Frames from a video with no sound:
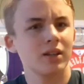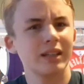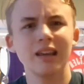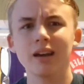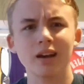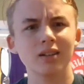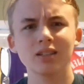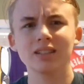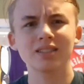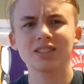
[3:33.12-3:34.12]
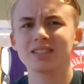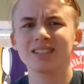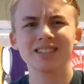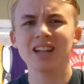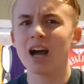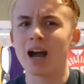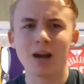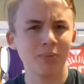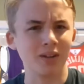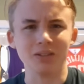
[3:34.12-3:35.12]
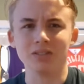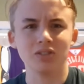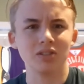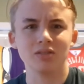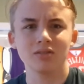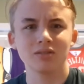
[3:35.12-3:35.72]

Yeah, it's not happening this year.